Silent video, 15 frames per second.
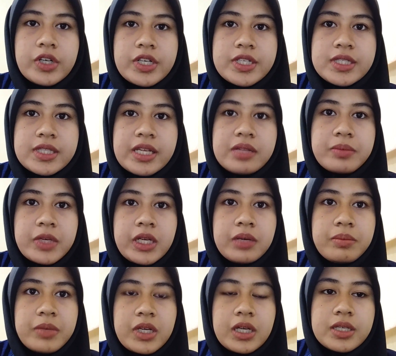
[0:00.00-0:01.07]

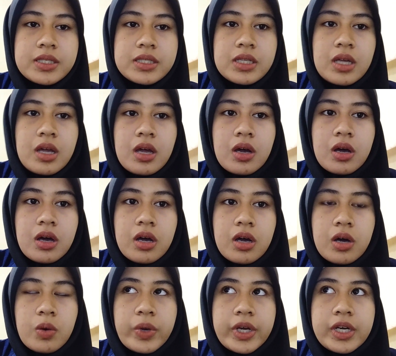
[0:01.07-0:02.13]
statement, because
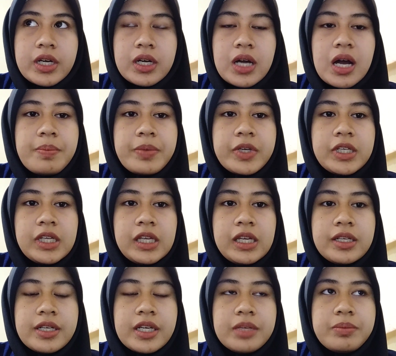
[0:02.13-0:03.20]
when a
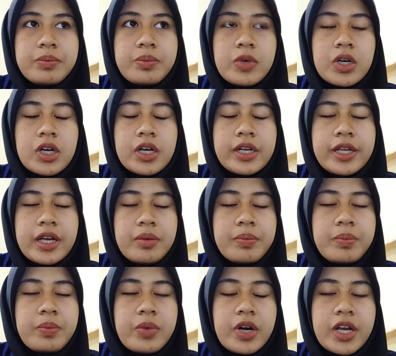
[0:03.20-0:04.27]
company they are
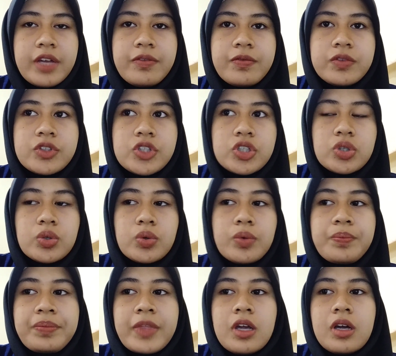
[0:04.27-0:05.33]
brave to
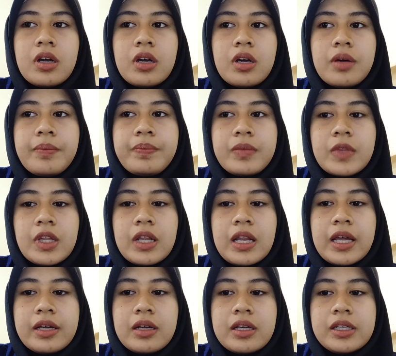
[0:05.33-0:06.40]

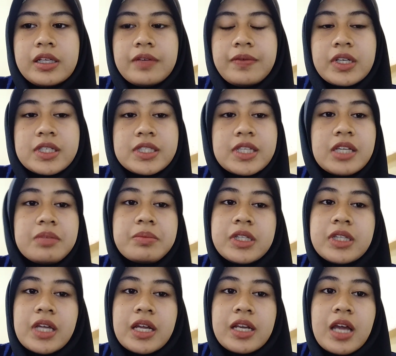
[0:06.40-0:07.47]
like giving a
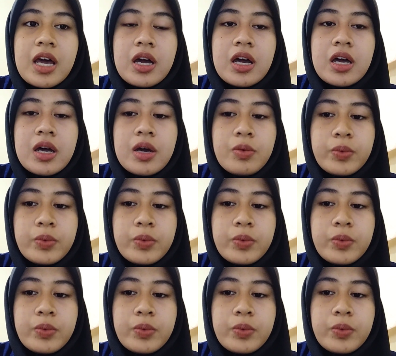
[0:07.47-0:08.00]
statement that I